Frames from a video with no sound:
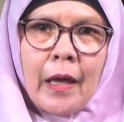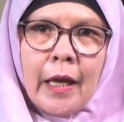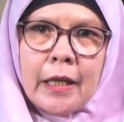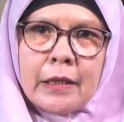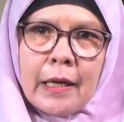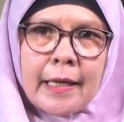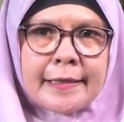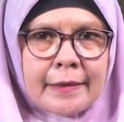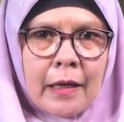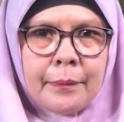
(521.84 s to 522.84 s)
And the
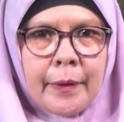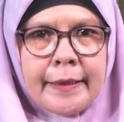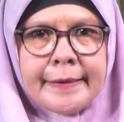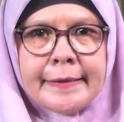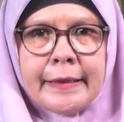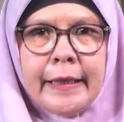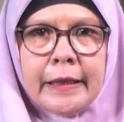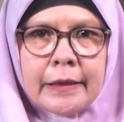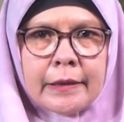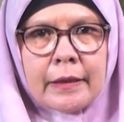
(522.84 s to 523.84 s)
last type is
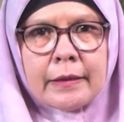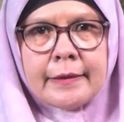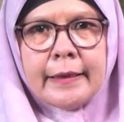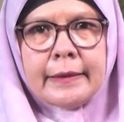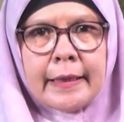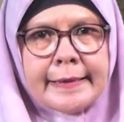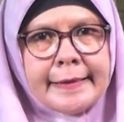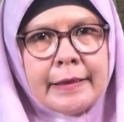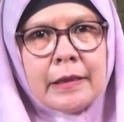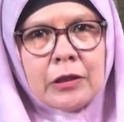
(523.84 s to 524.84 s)

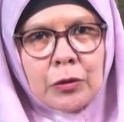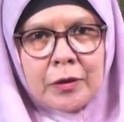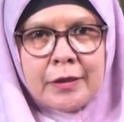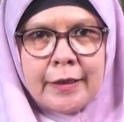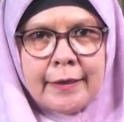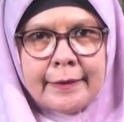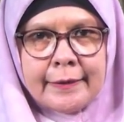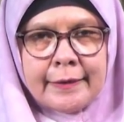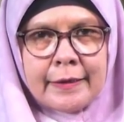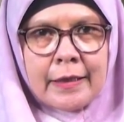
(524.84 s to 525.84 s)
intersentential switching.
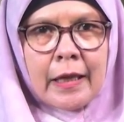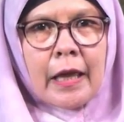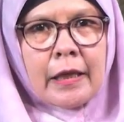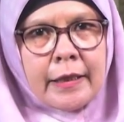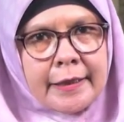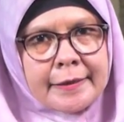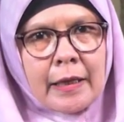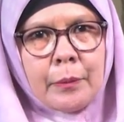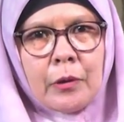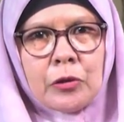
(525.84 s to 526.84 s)
This
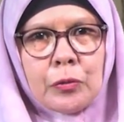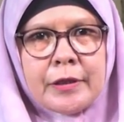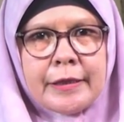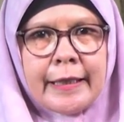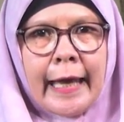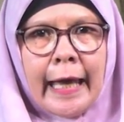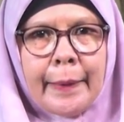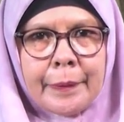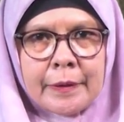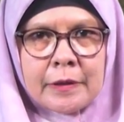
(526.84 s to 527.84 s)
type of switching
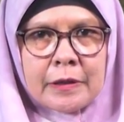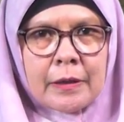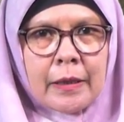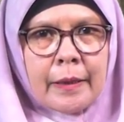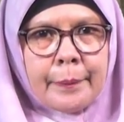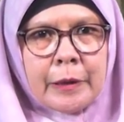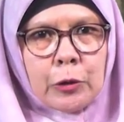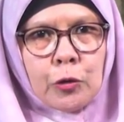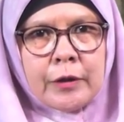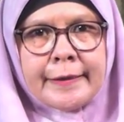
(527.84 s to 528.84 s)
happens
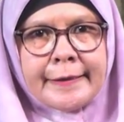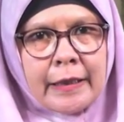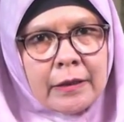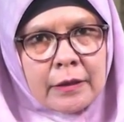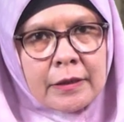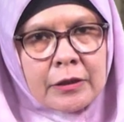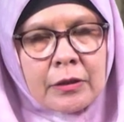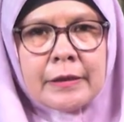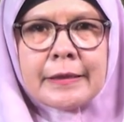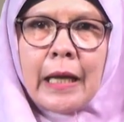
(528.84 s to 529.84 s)
between
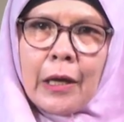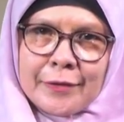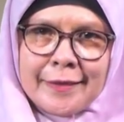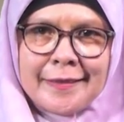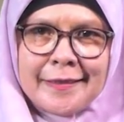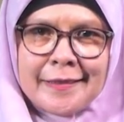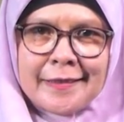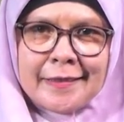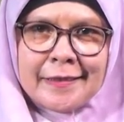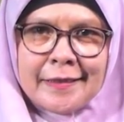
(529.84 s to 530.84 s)
sentence and clauses.
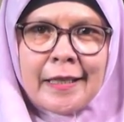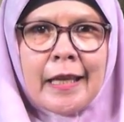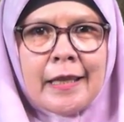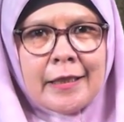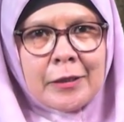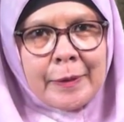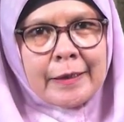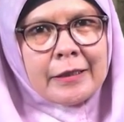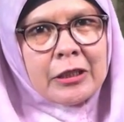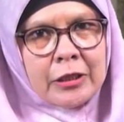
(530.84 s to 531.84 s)
The
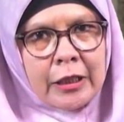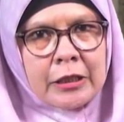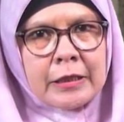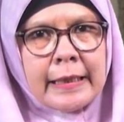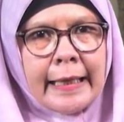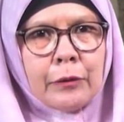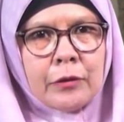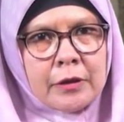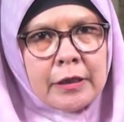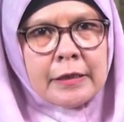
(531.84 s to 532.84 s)
speaker changes
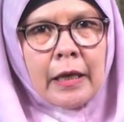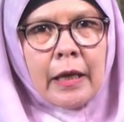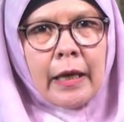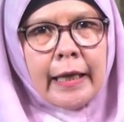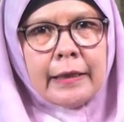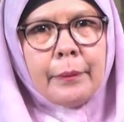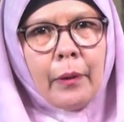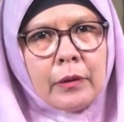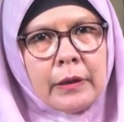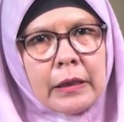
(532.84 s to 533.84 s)
languages at the
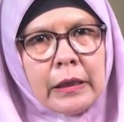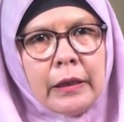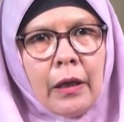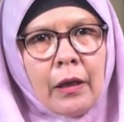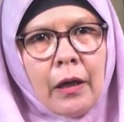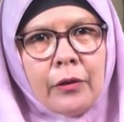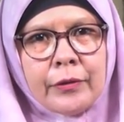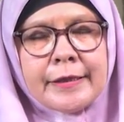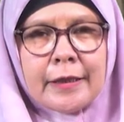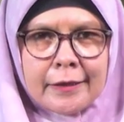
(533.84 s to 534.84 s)
boundary of
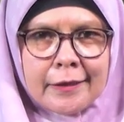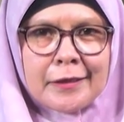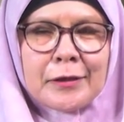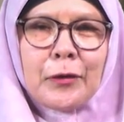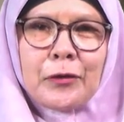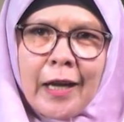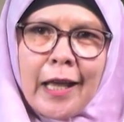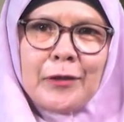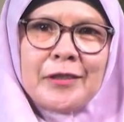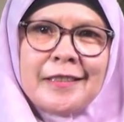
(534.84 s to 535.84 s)
a sentence or
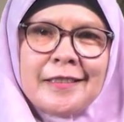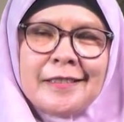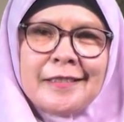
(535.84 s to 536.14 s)
clause.